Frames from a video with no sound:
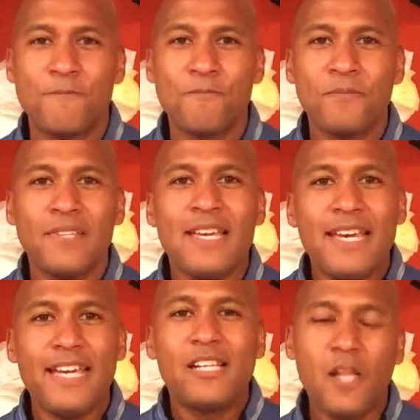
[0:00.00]

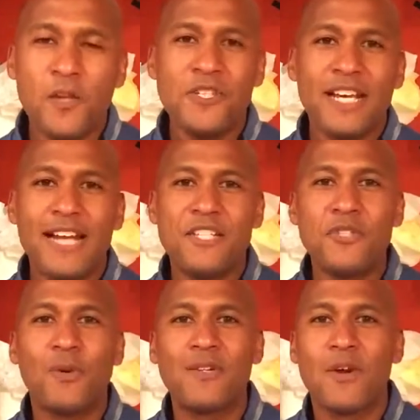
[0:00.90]
In closing, I
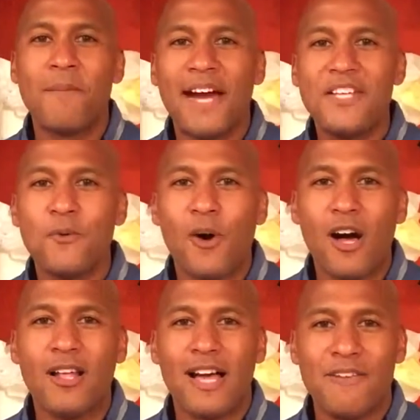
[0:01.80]
just want to remind you
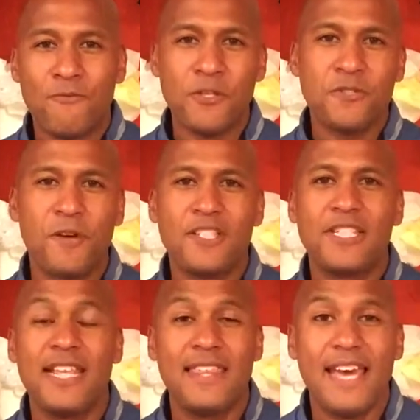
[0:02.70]
all, and first of all
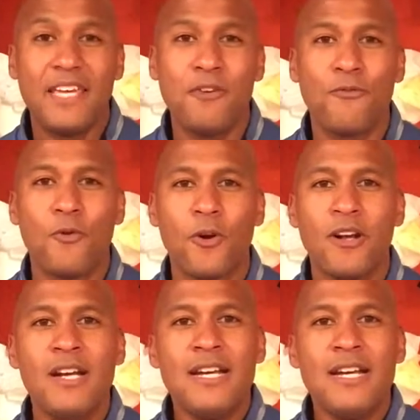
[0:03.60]
say thank you for